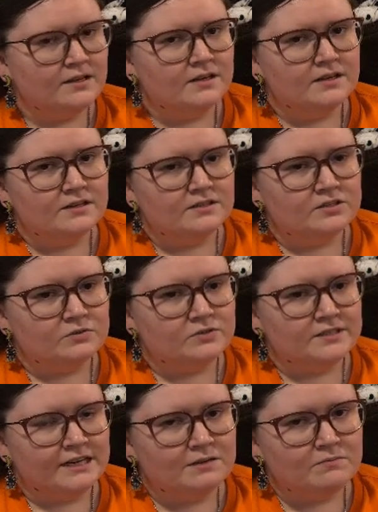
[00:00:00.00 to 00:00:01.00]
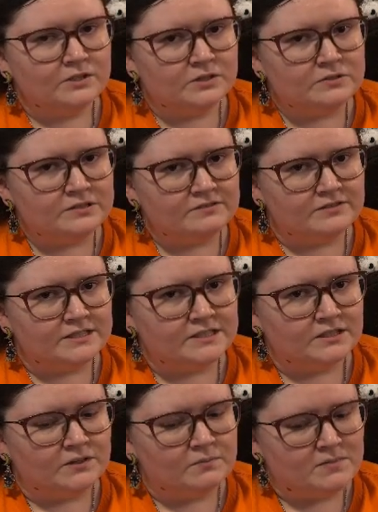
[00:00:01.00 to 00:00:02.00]
So Sam goes to visit
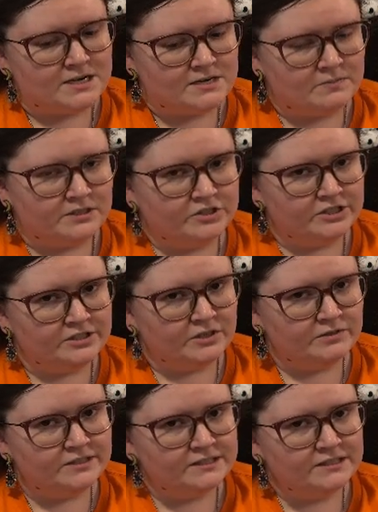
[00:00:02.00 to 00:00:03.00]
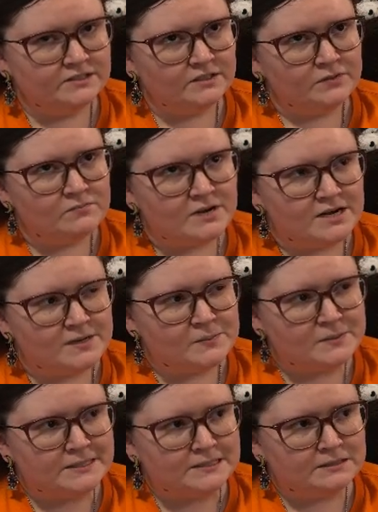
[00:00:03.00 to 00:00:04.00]
her mom, and she notices her mom
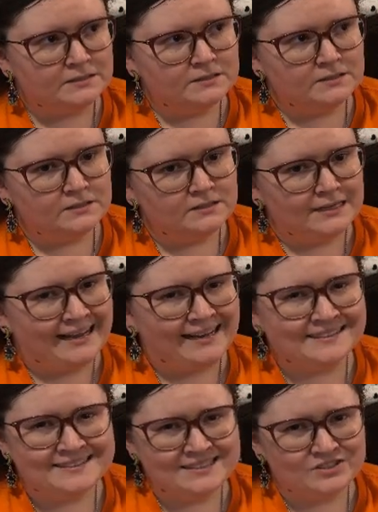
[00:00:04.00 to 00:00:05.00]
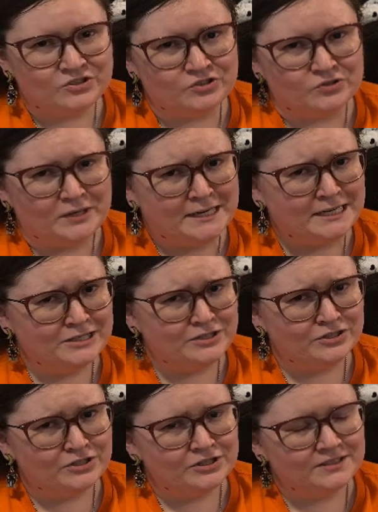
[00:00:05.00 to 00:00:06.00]
is acting
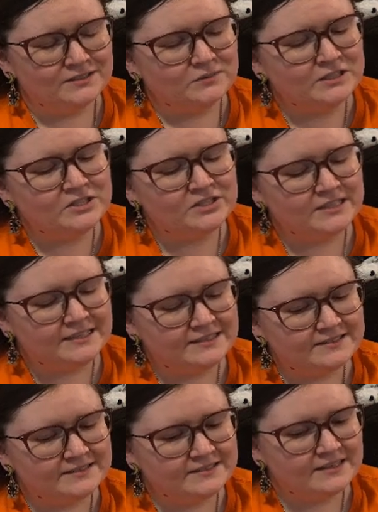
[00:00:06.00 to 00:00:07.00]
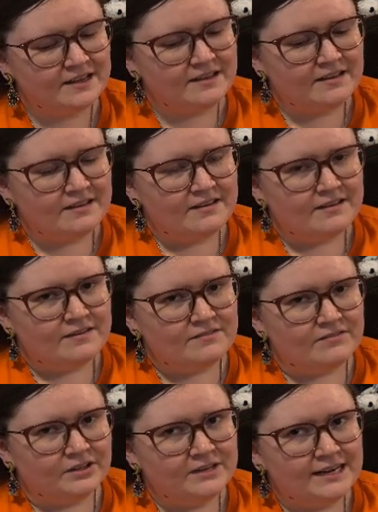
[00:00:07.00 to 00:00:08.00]
strange, which is
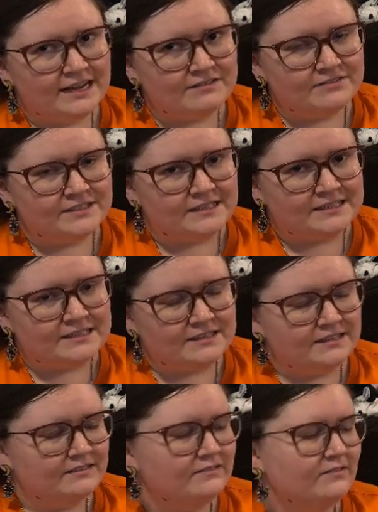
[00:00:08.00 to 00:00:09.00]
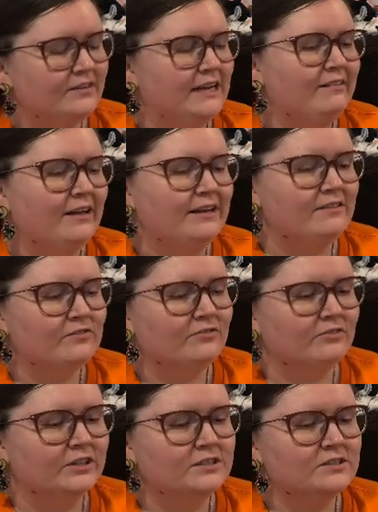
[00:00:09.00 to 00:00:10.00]
very evident in like the
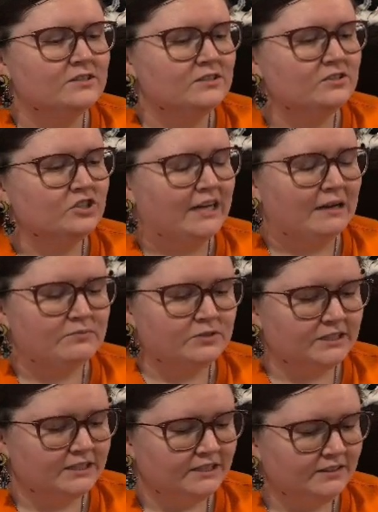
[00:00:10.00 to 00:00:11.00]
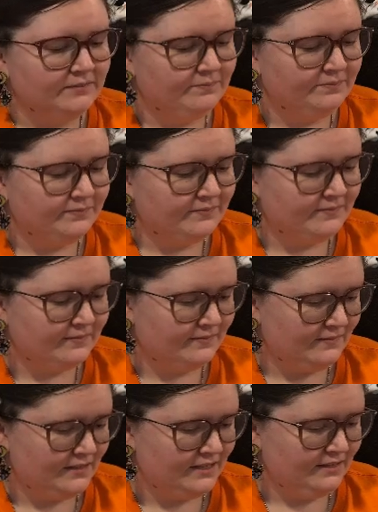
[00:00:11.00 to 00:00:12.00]
first chapter.
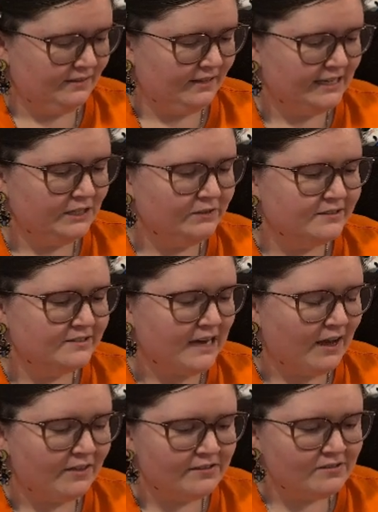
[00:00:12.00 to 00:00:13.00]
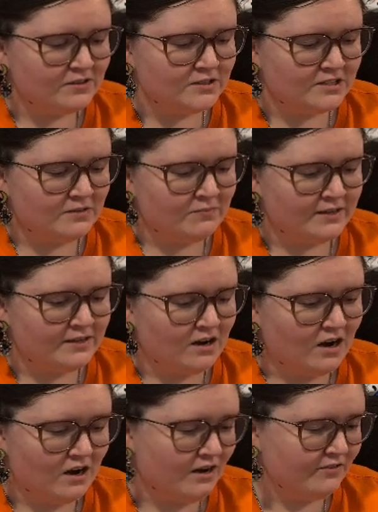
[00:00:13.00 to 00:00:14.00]
Like you can tell that there's something
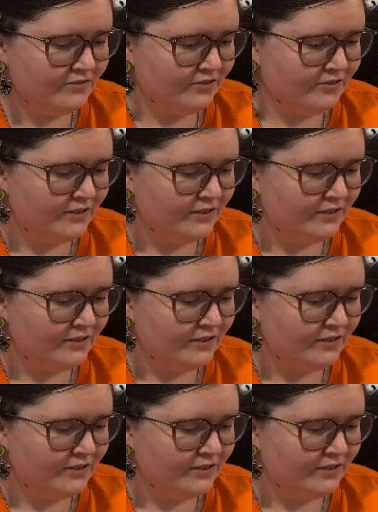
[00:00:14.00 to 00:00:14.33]
off.